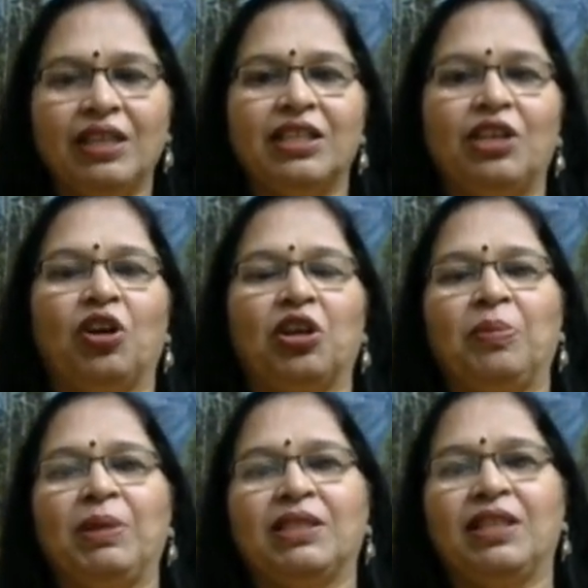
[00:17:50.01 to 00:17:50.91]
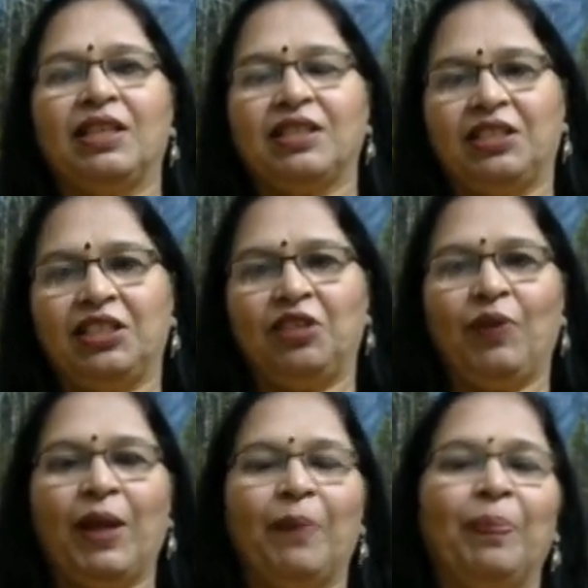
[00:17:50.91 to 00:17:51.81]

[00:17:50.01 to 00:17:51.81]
the documents in a certain way.